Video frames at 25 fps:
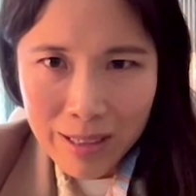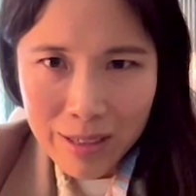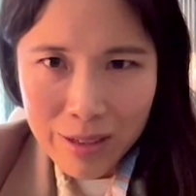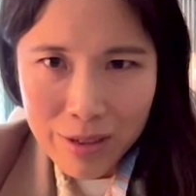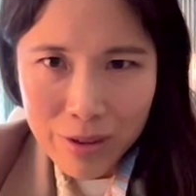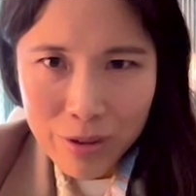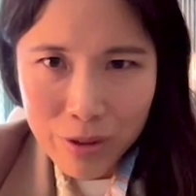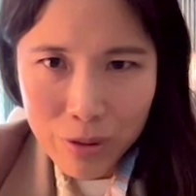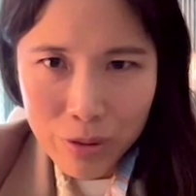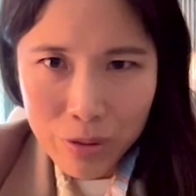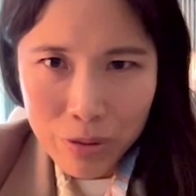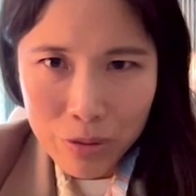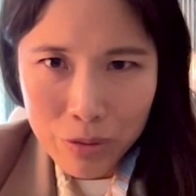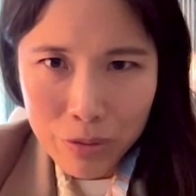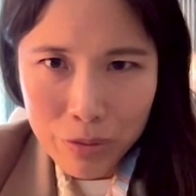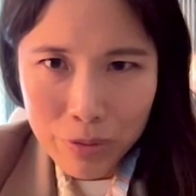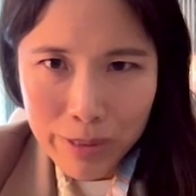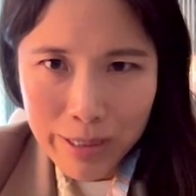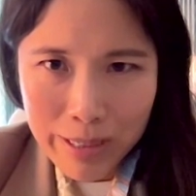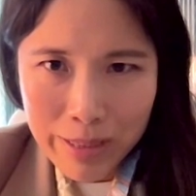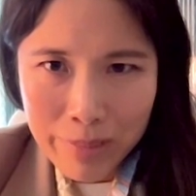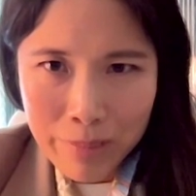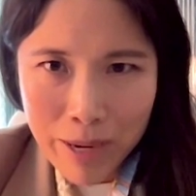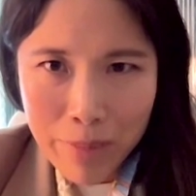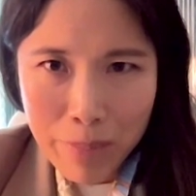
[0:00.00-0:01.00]

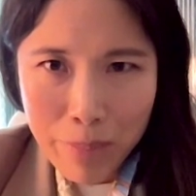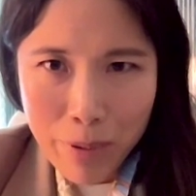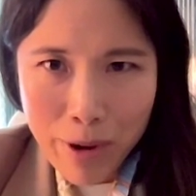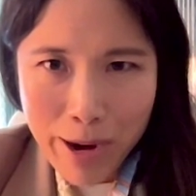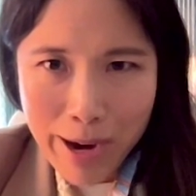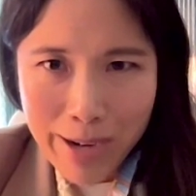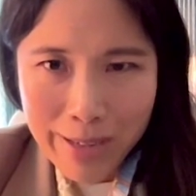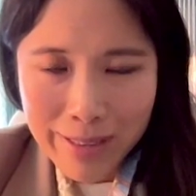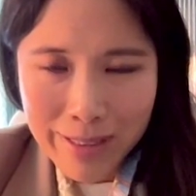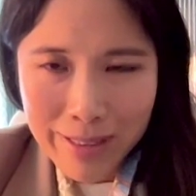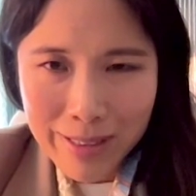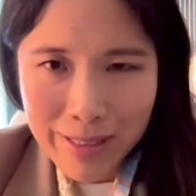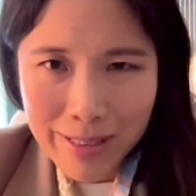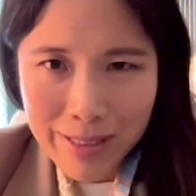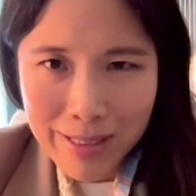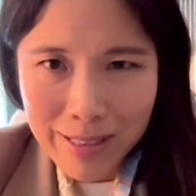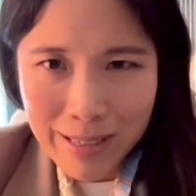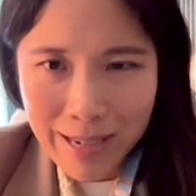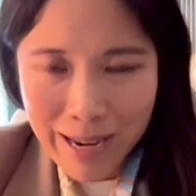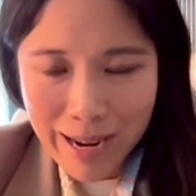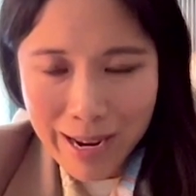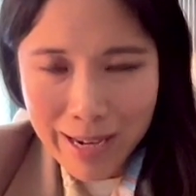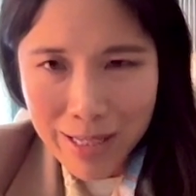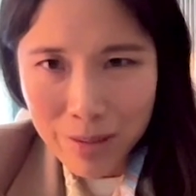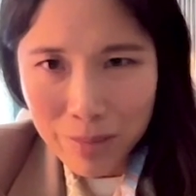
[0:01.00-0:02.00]
So in my practice,
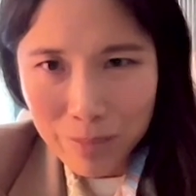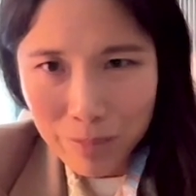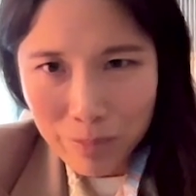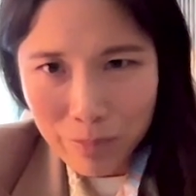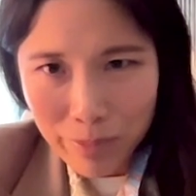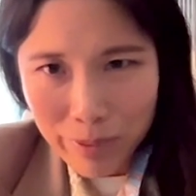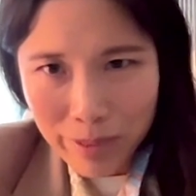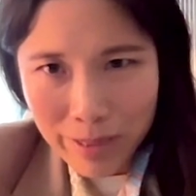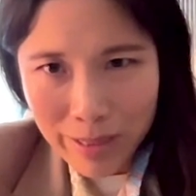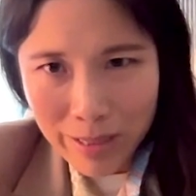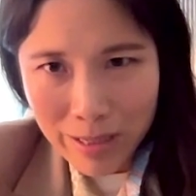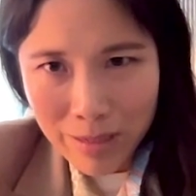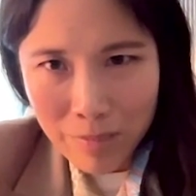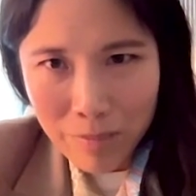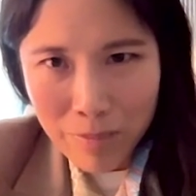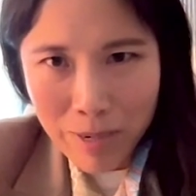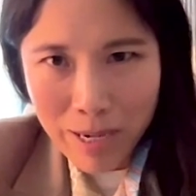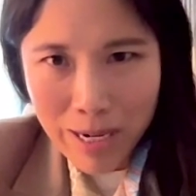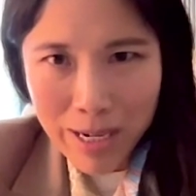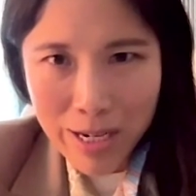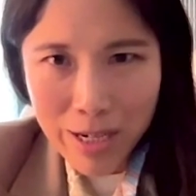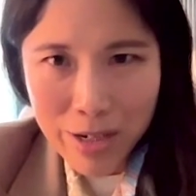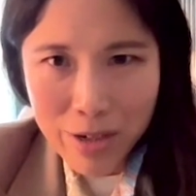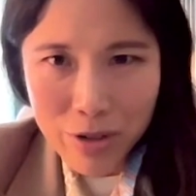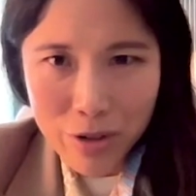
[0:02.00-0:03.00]
it has been a
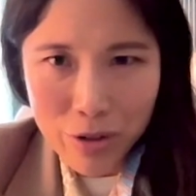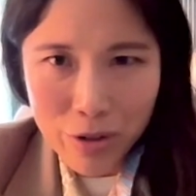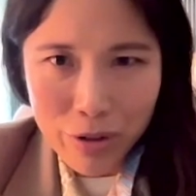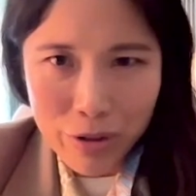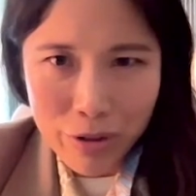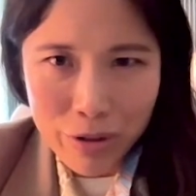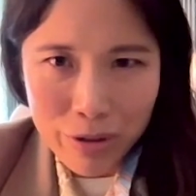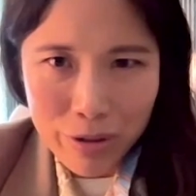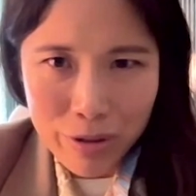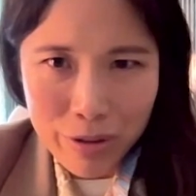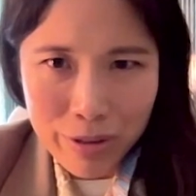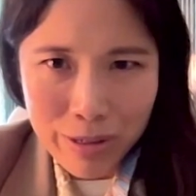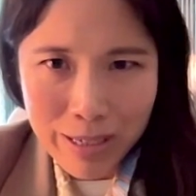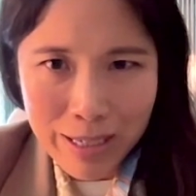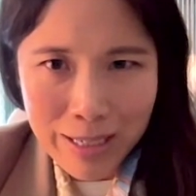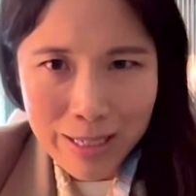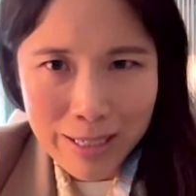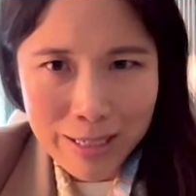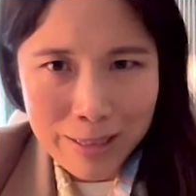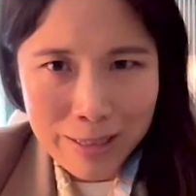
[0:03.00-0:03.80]
major